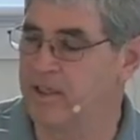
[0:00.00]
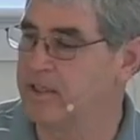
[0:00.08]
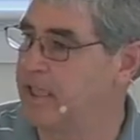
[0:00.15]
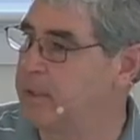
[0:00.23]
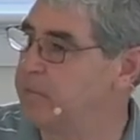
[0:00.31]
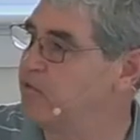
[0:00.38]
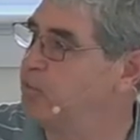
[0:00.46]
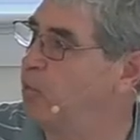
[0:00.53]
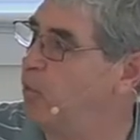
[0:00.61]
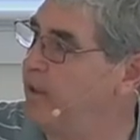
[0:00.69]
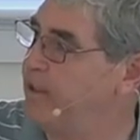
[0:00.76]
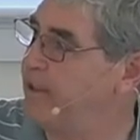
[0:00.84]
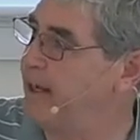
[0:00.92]
And it was
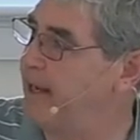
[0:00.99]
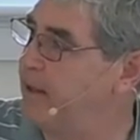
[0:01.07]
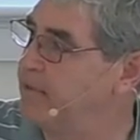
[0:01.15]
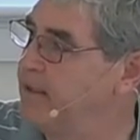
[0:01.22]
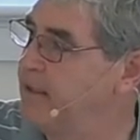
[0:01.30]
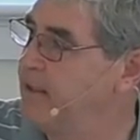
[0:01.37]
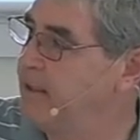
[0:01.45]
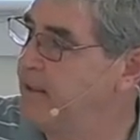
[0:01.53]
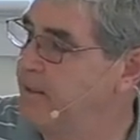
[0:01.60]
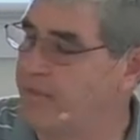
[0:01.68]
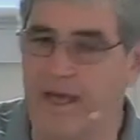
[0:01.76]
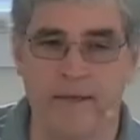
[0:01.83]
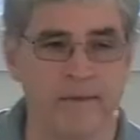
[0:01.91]
pointed out
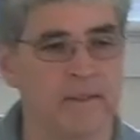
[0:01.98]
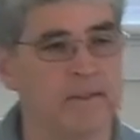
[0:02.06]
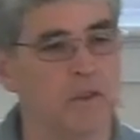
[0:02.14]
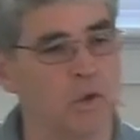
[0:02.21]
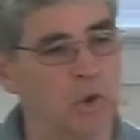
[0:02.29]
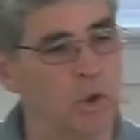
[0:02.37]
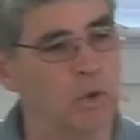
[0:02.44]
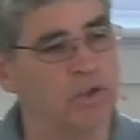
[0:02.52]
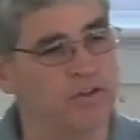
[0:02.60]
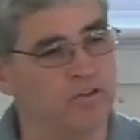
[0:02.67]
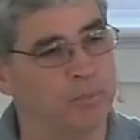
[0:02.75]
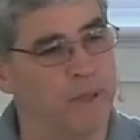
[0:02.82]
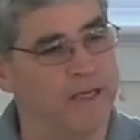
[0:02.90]
that Luke
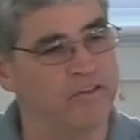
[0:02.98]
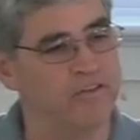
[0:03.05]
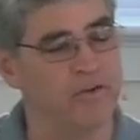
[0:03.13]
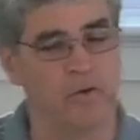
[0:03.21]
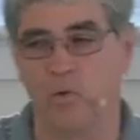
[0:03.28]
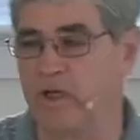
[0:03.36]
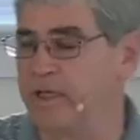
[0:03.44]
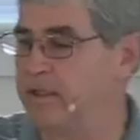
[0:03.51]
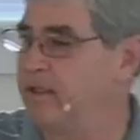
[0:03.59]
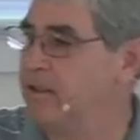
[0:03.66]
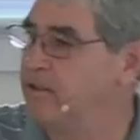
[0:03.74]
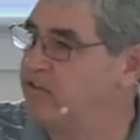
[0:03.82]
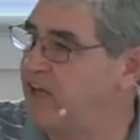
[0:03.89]
is basically
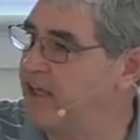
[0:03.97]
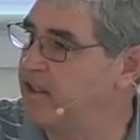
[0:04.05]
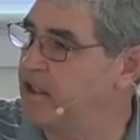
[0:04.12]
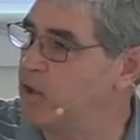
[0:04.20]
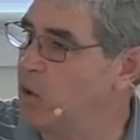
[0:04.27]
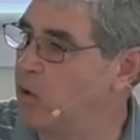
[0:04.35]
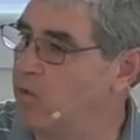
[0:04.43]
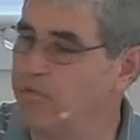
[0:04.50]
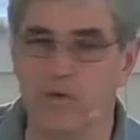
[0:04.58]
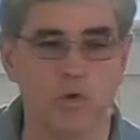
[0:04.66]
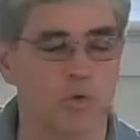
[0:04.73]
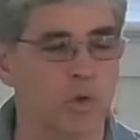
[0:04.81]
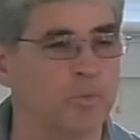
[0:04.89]
taking all
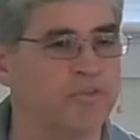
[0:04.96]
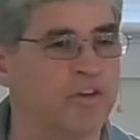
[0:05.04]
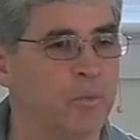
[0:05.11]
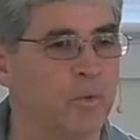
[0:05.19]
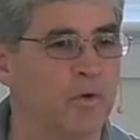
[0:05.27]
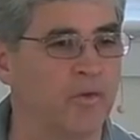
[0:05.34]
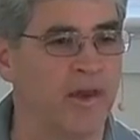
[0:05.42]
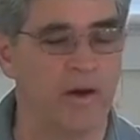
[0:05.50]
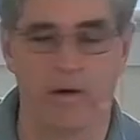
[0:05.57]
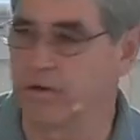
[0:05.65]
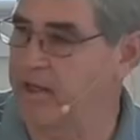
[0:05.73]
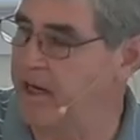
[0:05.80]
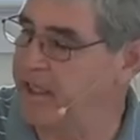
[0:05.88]
the groups that were
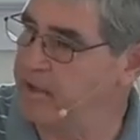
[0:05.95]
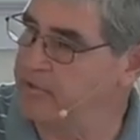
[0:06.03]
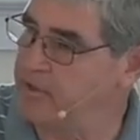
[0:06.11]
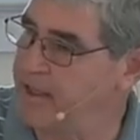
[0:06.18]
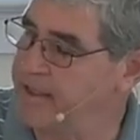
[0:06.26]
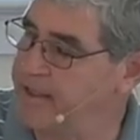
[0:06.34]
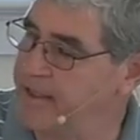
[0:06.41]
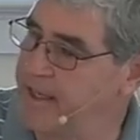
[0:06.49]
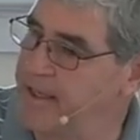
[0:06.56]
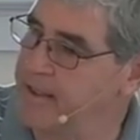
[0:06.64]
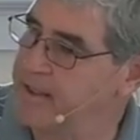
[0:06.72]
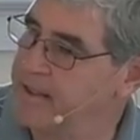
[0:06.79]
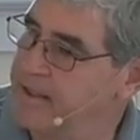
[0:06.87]
there kind of like in
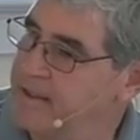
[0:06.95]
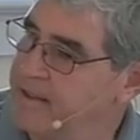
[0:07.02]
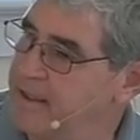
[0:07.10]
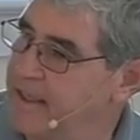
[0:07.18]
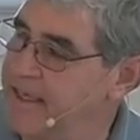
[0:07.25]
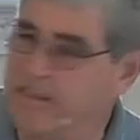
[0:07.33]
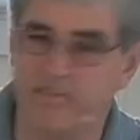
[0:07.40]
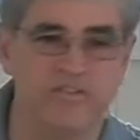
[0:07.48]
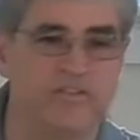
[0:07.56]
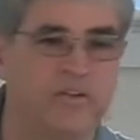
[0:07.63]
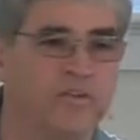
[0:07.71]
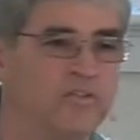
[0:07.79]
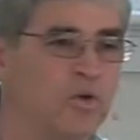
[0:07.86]
a
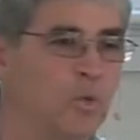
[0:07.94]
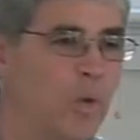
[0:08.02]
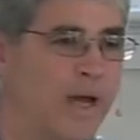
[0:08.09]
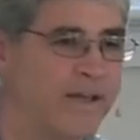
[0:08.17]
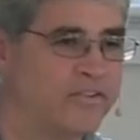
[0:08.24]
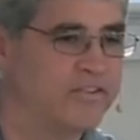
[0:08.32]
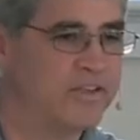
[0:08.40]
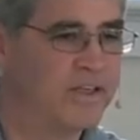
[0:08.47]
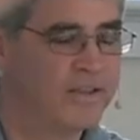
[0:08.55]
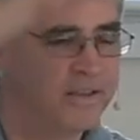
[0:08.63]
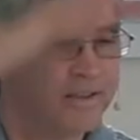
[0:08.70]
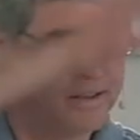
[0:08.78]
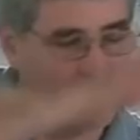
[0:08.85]
east to west,
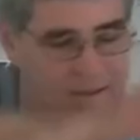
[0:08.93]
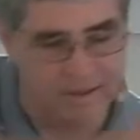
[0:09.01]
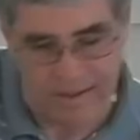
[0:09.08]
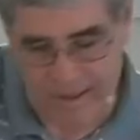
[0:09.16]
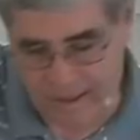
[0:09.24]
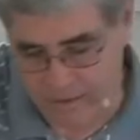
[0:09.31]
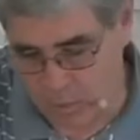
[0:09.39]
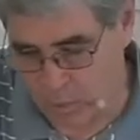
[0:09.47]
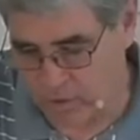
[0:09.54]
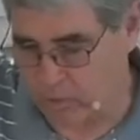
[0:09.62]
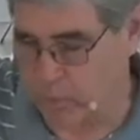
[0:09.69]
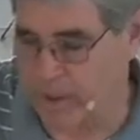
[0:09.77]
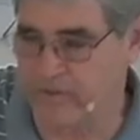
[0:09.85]
at
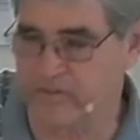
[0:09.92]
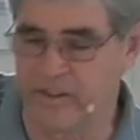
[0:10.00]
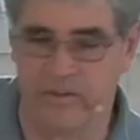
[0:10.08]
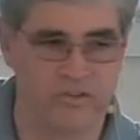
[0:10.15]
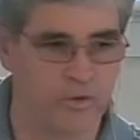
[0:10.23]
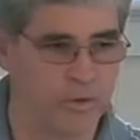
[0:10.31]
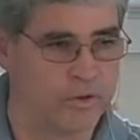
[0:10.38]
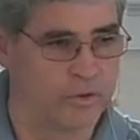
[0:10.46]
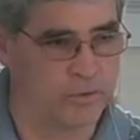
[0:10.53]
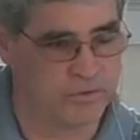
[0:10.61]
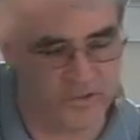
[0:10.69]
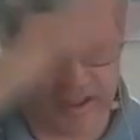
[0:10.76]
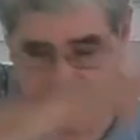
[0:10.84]
northwest and
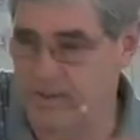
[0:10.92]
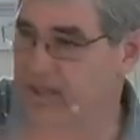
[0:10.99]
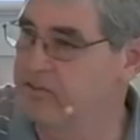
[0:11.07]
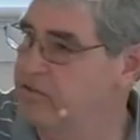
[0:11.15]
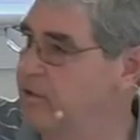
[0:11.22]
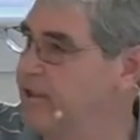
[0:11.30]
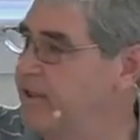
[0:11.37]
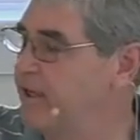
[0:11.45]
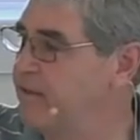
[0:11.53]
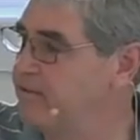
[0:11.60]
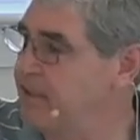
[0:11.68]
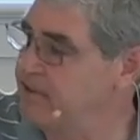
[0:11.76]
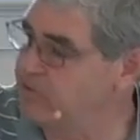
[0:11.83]
circular south. So it kind
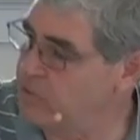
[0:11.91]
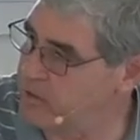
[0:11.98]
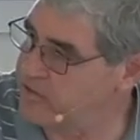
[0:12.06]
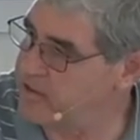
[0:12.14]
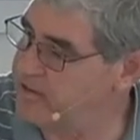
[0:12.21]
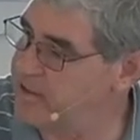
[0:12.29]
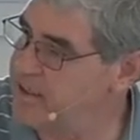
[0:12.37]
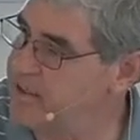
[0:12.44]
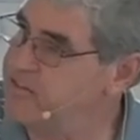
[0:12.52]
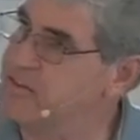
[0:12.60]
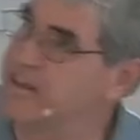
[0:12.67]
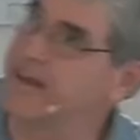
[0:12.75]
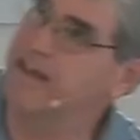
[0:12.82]
of like he starts at the
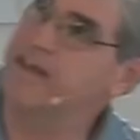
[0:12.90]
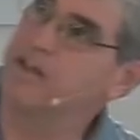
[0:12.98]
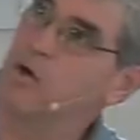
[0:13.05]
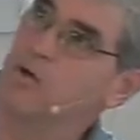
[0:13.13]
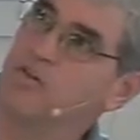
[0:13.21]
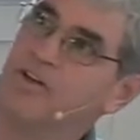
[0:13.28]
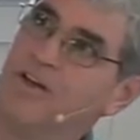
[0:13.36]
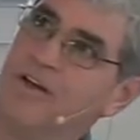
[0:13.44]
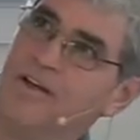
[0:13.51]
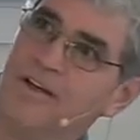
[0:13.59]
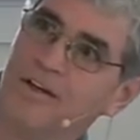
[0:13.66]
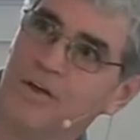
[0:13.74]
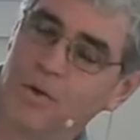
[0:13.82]
east and kind of goes
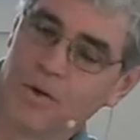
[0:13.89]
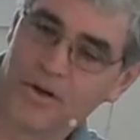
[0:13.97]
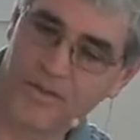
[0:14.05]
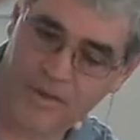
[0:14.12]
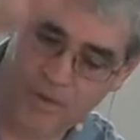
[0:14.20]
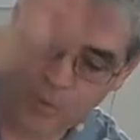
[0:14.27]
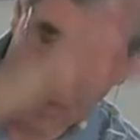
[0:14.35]
north and